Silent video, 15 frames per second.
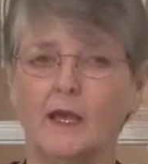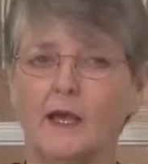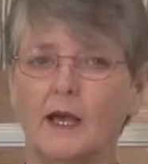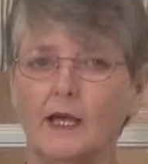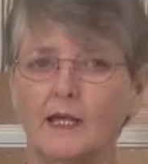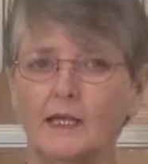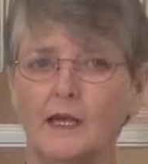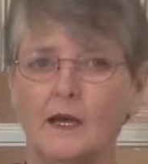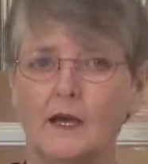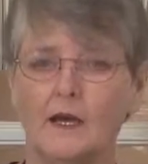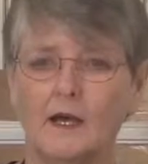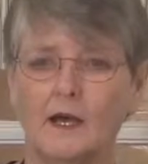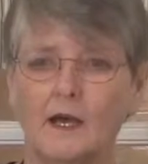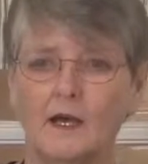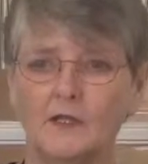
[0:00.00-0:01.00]
I
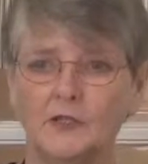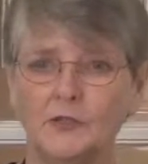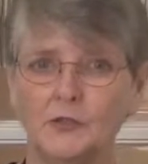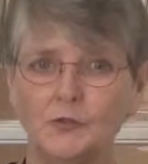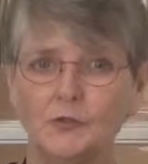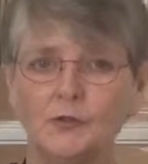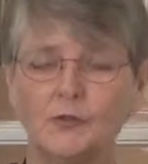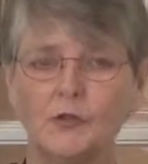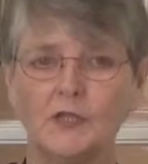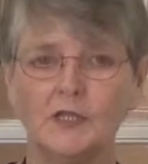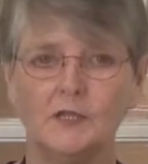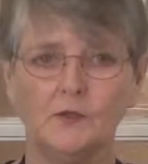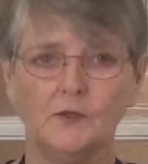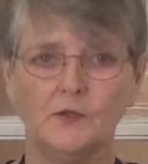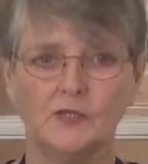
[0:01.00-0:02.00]

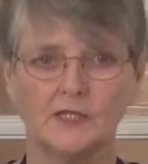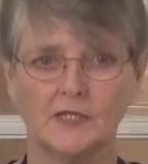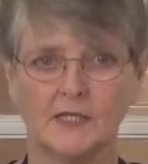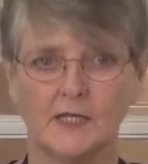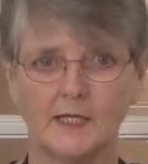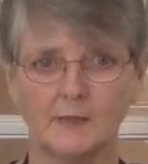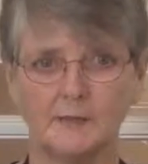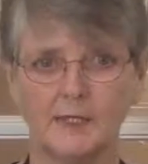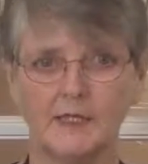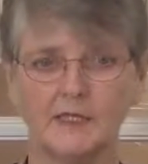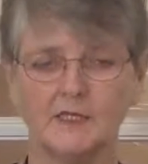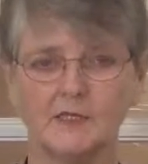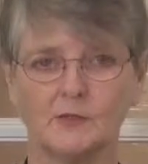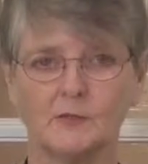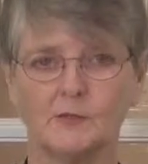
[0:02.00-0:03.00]
usually use Thai
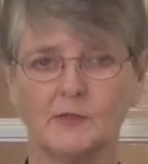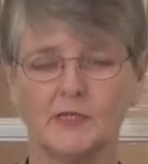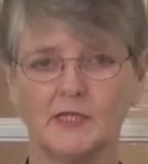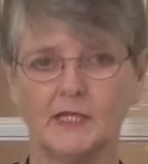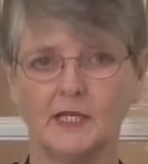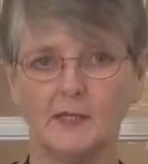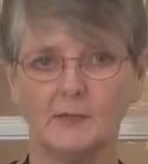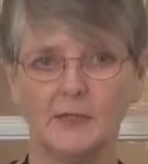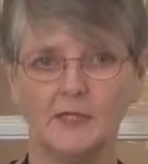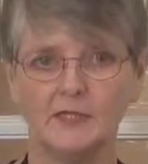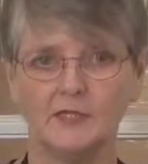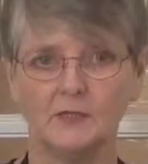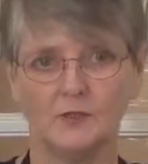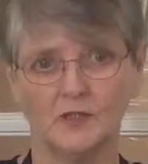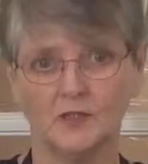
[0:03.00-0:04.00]
basil, but Thai
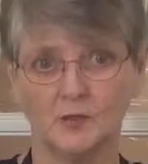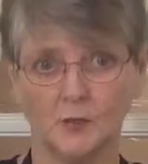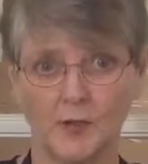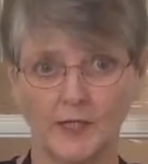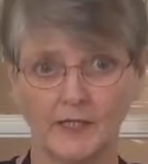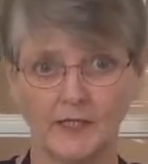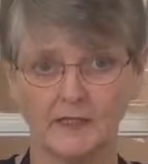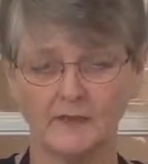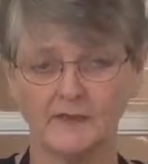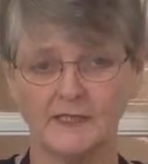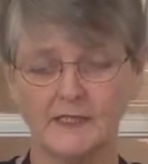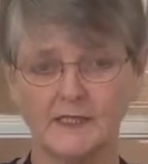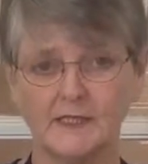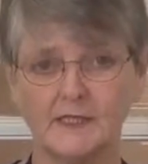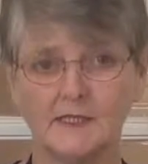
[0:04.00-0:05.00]
basil is quite out of
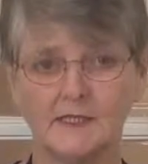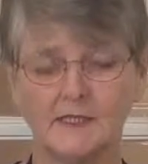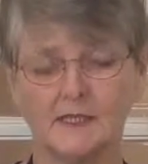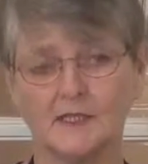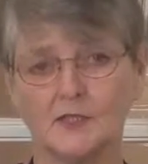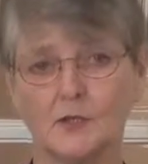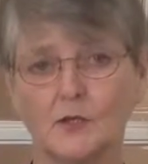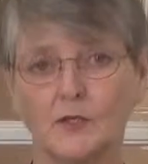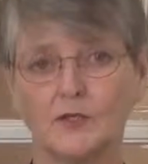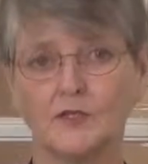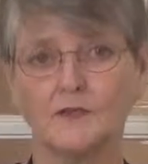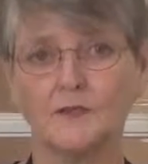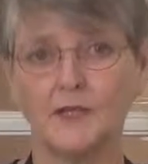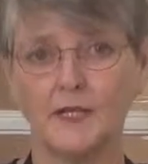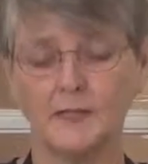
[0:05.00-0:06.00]
season and it's hard
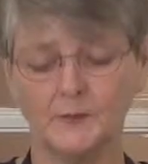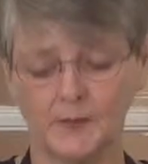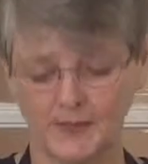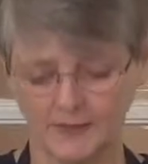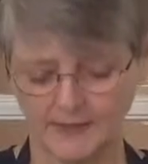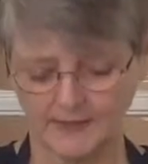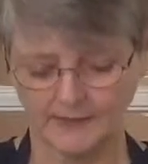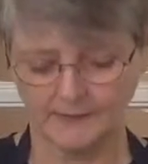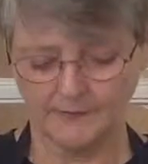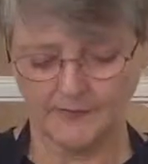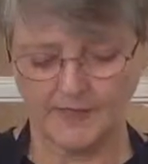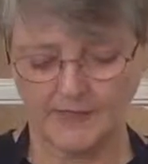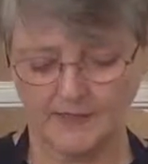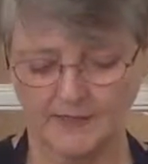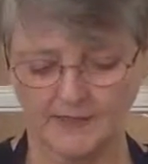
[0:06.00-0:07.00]
to find right now.
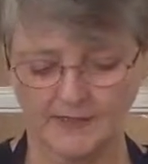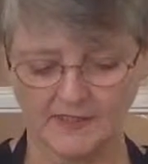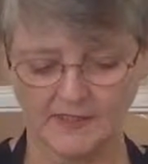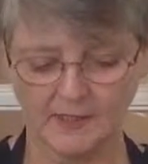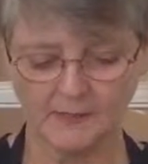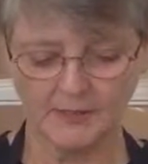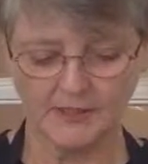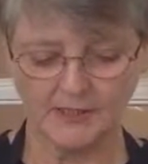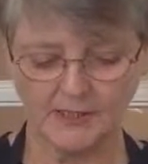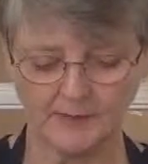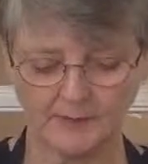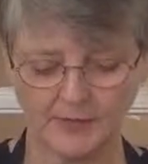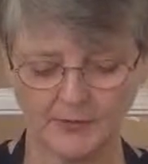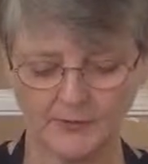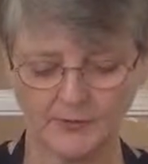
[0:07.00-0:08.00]
In the
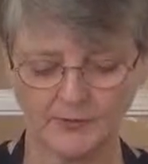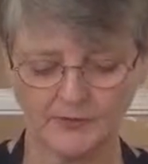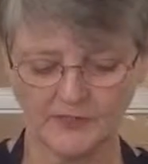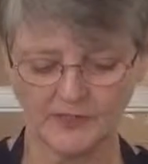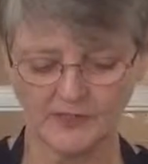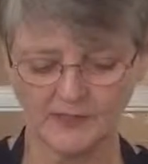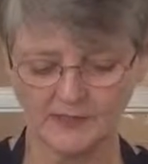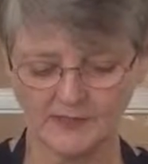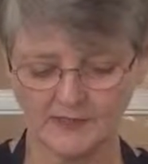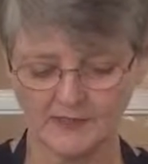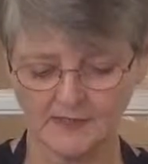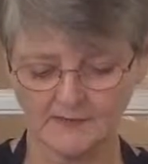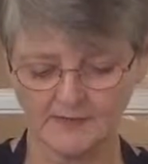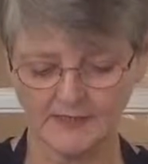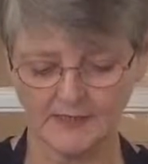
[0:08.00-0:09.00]
summertime I grow tons
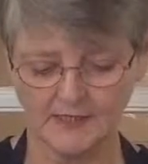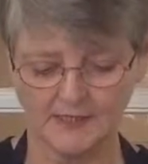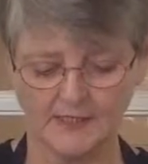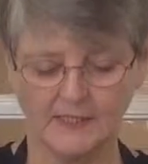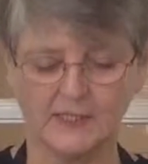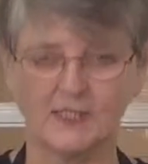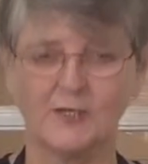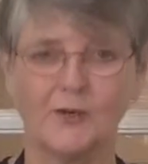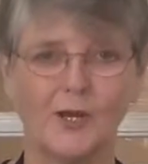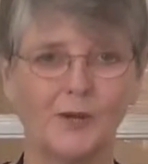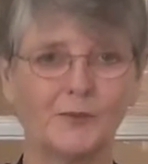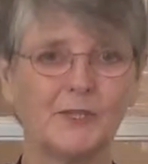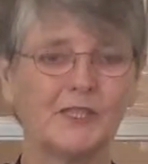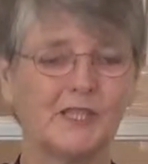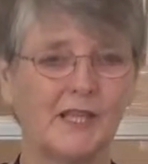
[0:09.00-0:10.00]
of it, so I
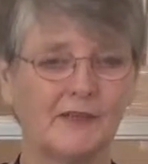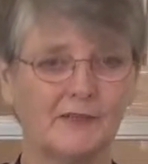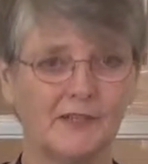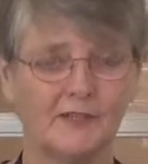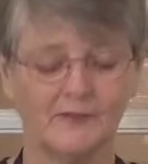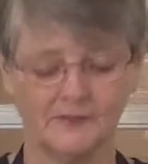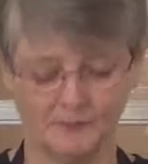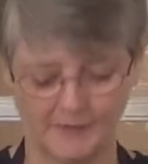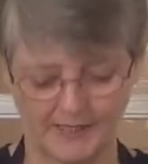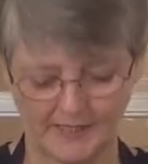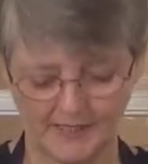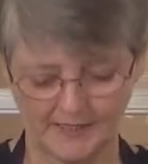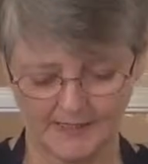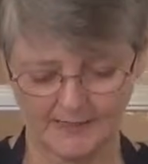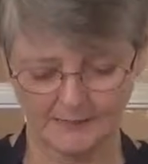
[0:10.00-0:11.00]
always have it on
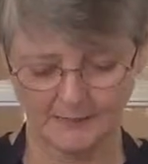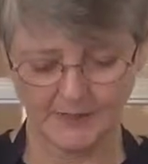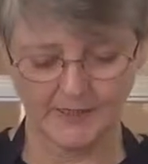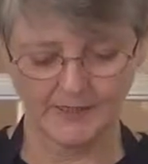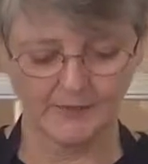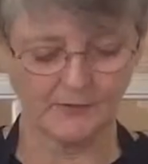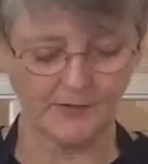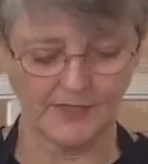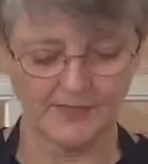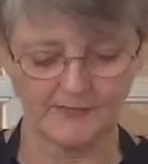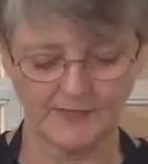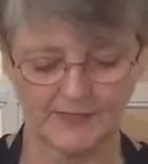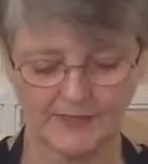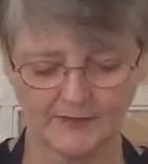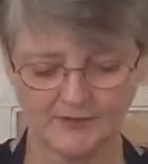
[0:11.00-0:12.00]
hand, but I don't
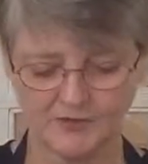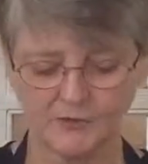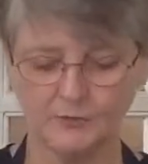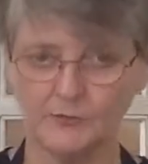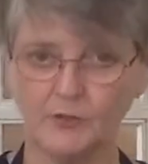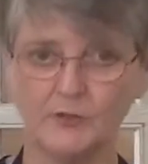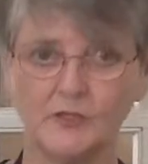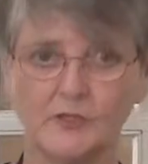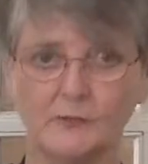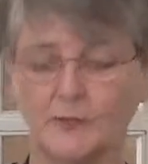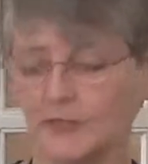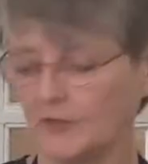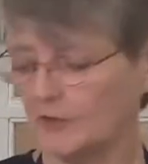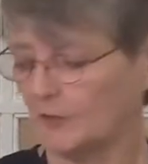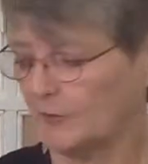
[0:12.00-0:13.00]
have it now, so I'm using
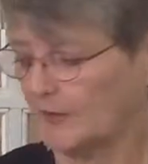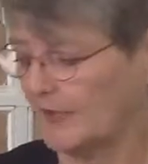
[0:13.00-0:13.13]
regular